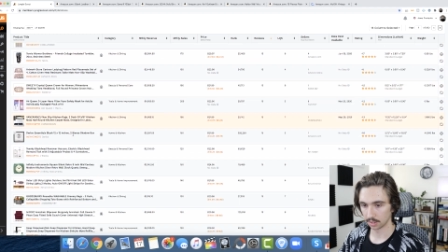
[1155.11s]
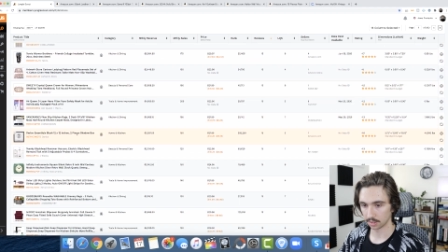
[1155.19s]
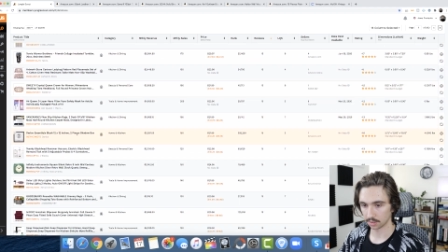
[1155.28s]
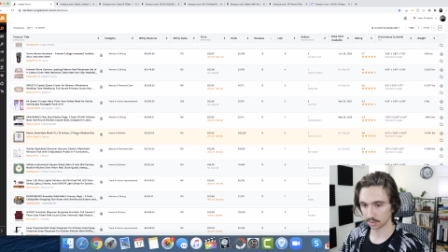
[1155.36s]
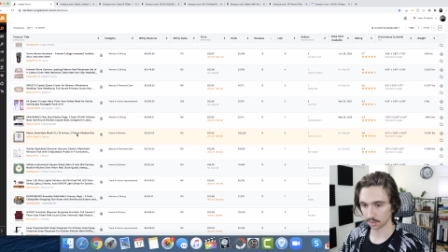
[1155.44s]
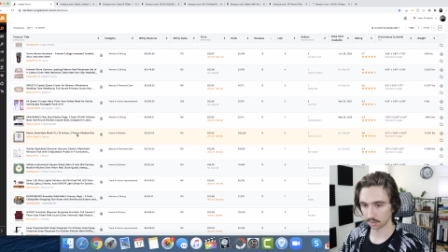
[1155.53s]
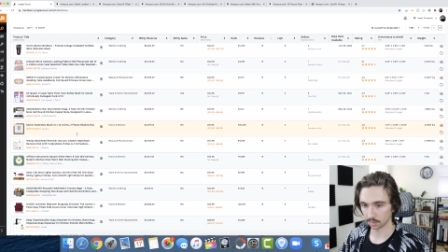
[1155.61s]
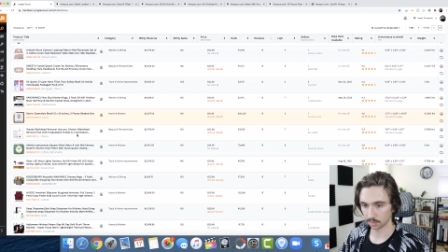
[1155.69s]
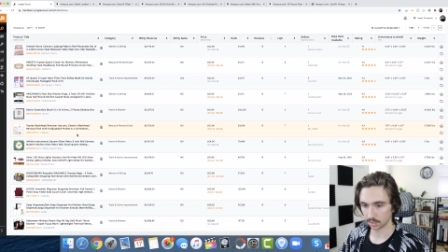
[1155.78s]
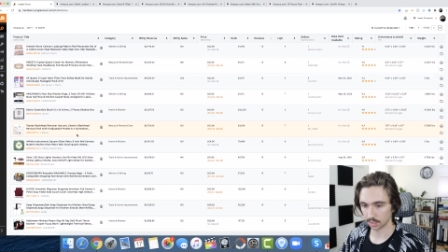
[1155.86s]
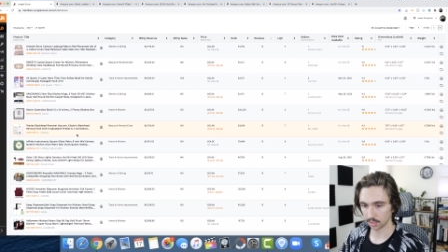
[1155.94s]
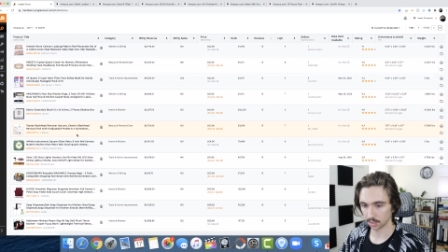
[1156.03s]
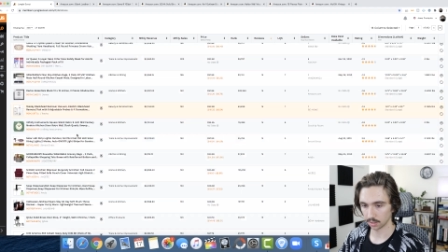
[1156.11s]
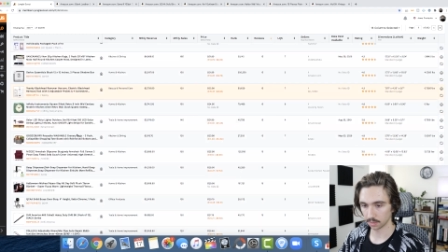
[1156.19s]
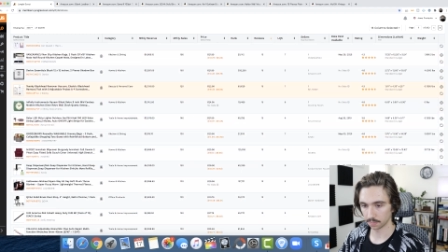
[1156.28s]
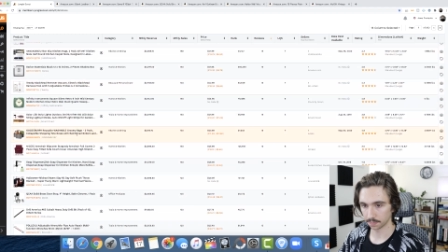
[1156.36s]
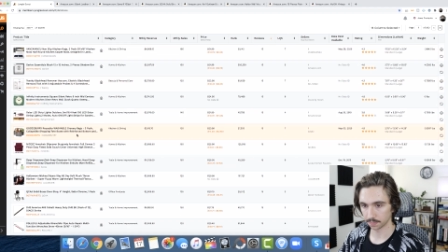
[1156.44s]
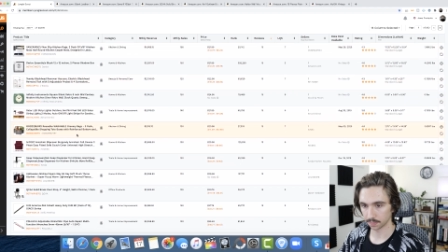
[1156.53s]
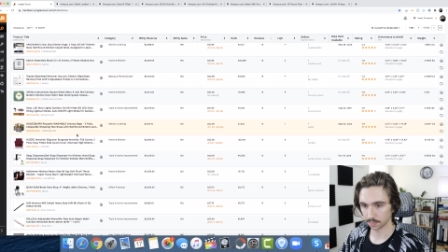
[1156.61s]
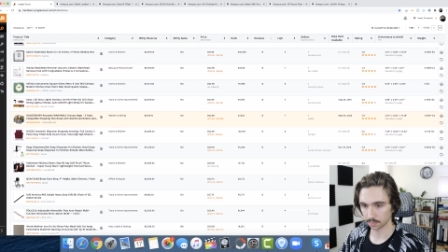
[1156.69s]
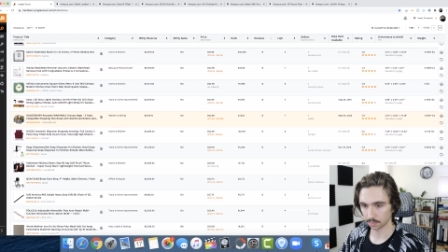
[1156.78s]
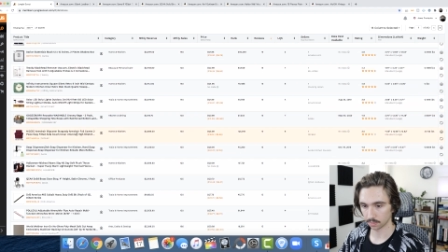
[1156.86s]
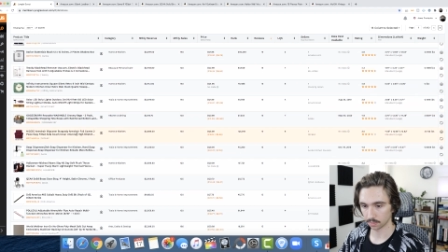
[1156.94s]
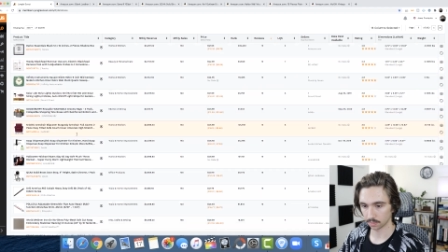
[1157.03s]
Let's look through here.
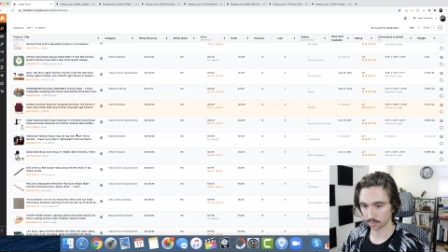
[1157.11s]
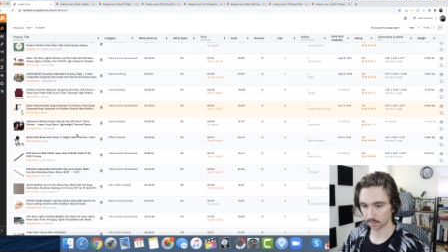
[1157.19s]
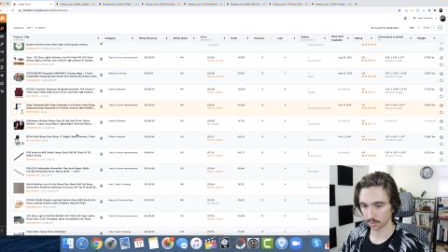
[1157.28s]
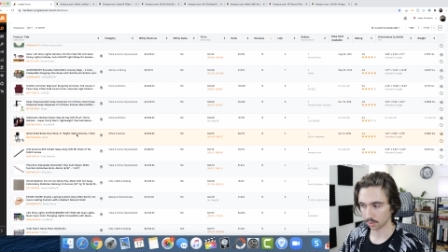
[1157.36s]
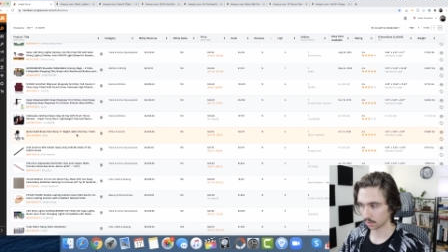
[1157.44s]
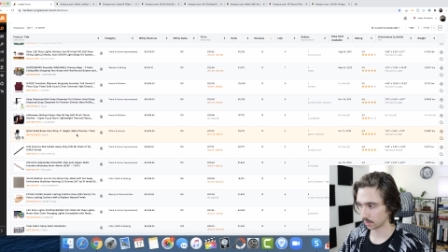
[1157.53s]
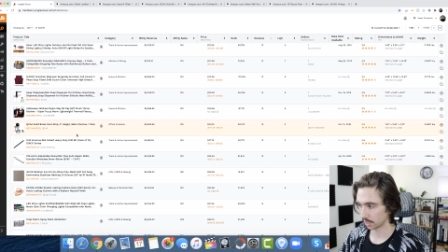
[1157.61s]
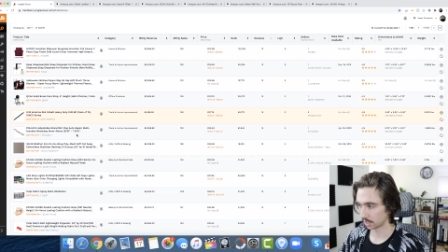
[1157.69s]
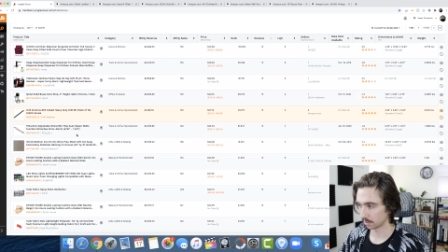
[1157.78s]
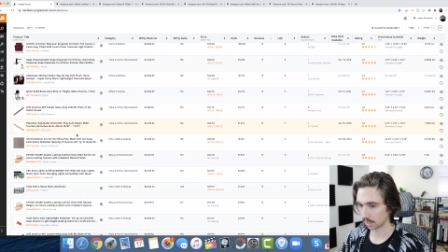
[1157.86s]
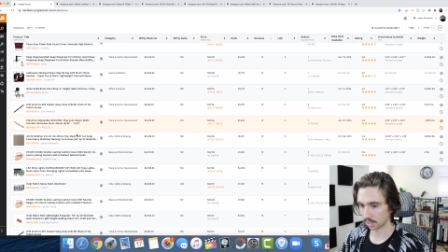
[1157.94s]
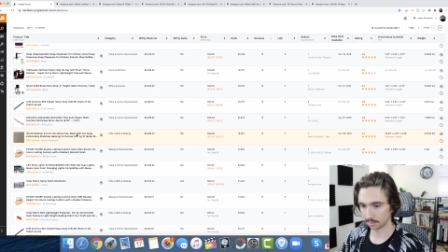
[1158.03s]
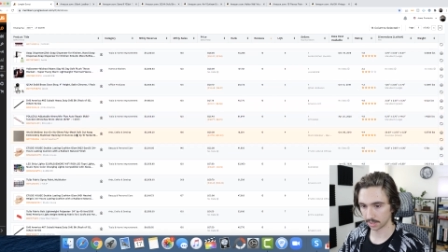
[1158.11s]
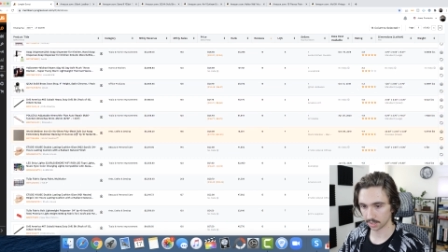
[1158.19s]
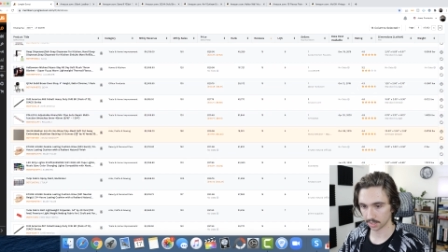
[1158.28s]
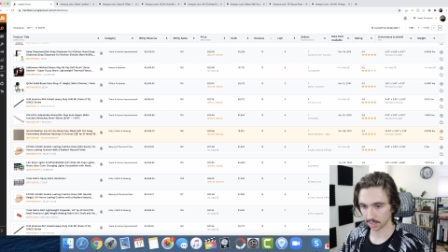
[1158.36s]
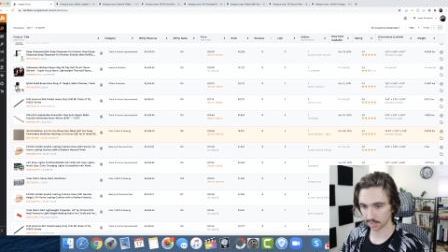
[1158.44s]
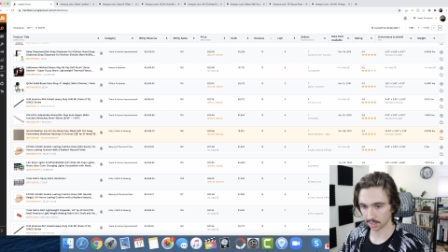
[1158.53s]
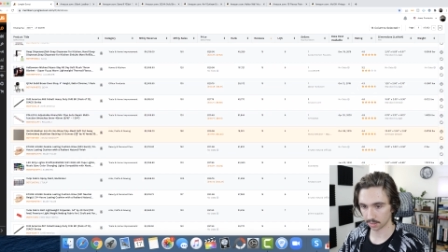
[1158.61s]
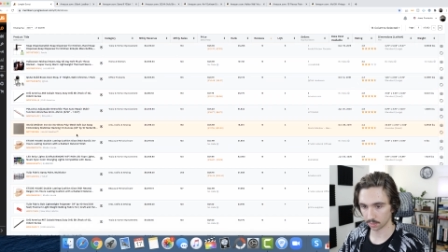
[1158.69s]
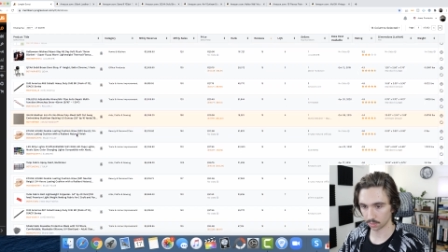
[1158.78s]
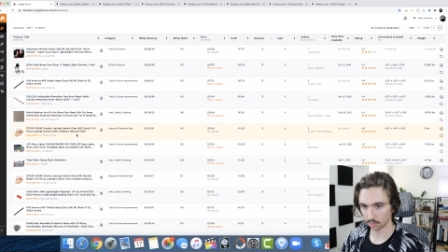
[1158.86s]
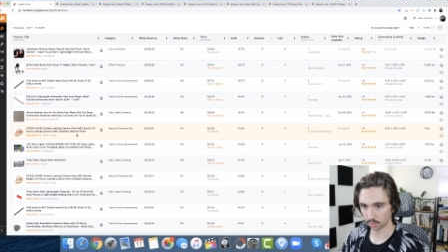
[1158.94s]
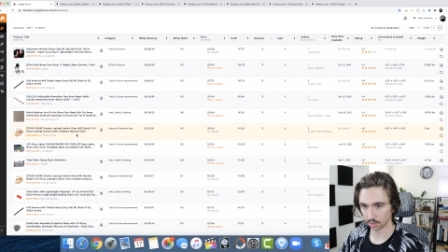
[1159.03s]
Once we get to the bottom of this, like I said,
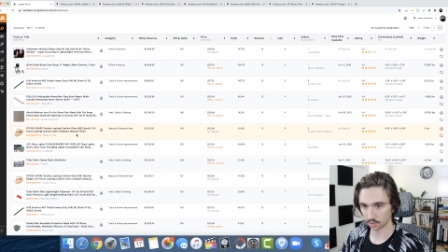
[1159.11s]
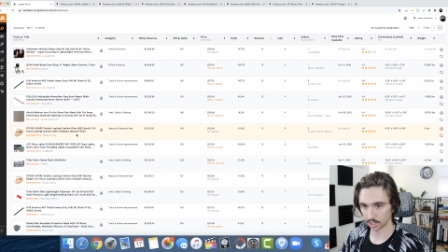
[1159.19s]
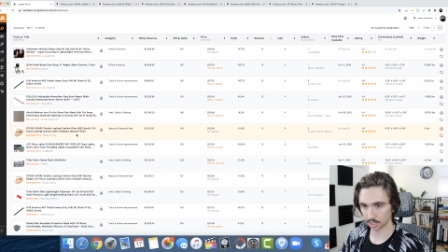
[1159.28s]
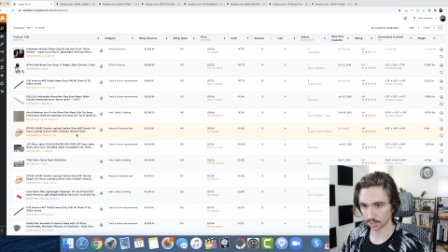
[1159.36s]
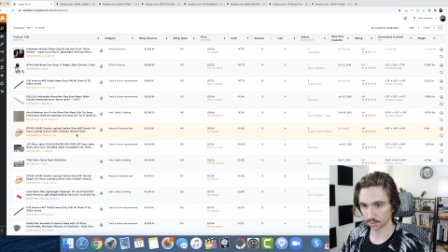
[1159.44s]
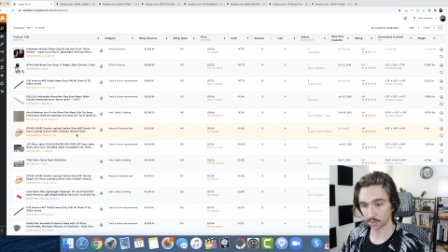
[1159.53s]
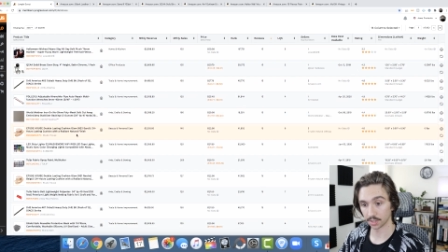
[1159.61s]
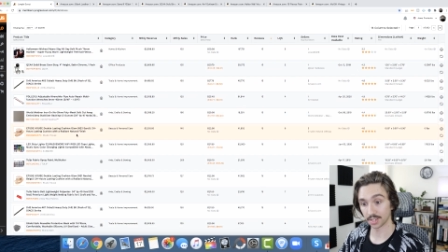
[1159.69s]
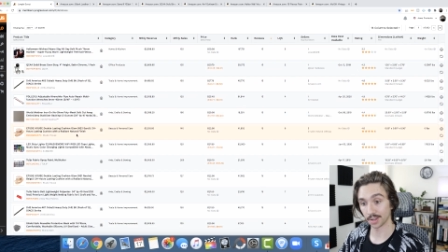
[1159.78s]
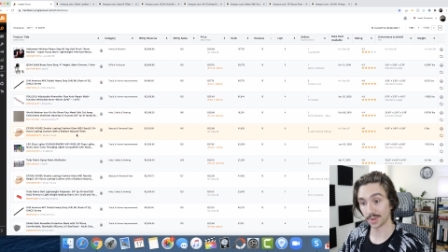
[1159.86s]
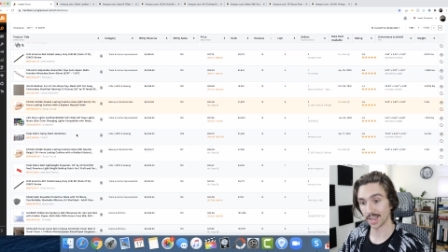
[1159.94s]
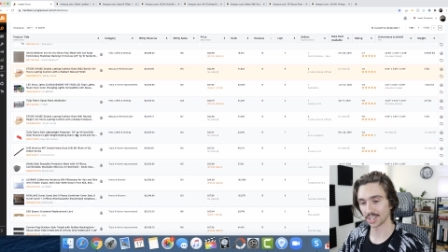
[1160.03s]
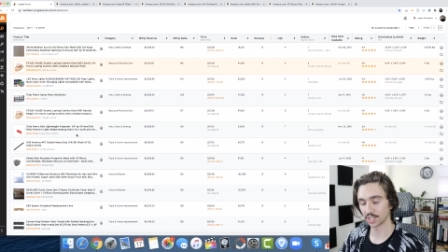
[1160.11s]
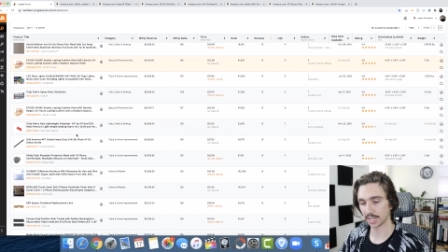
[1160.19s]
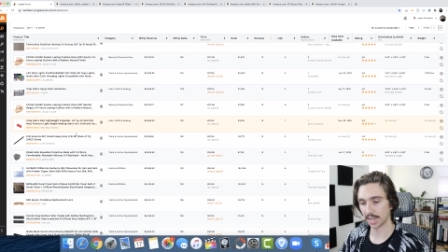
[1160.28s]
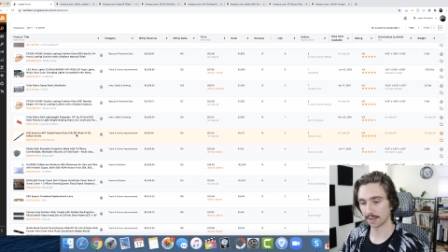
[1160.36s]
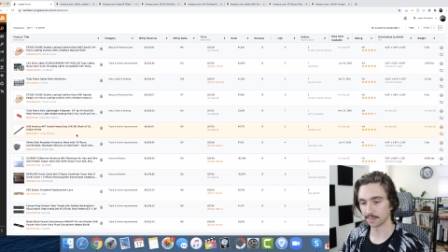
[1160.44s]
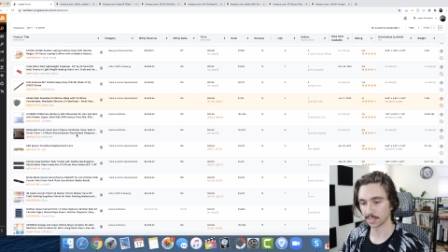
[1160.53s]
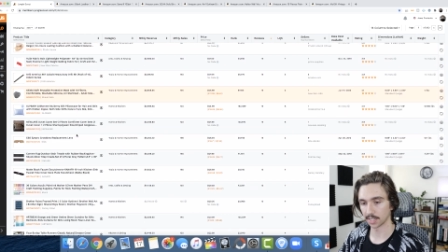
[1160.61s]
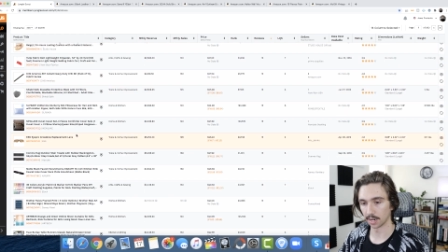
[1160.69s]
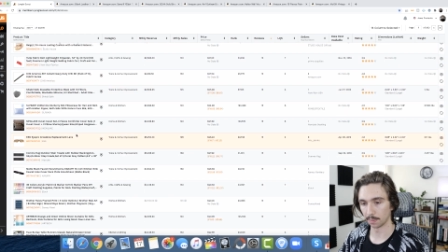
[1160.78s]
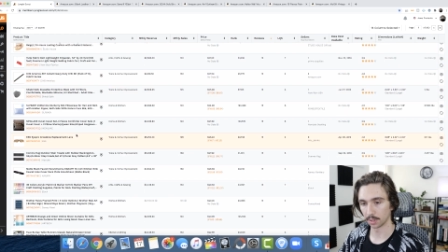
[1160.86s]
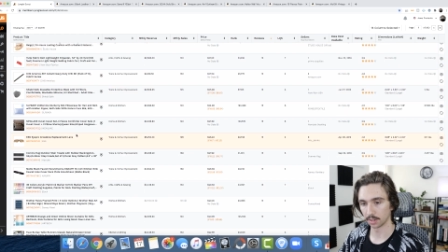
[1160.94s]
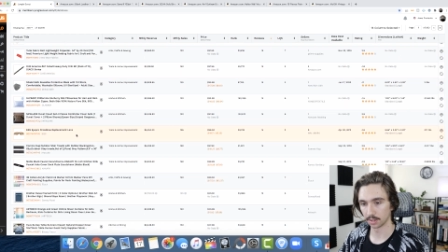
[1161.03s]
we'll, we'll go check out the ones that we actually have set up.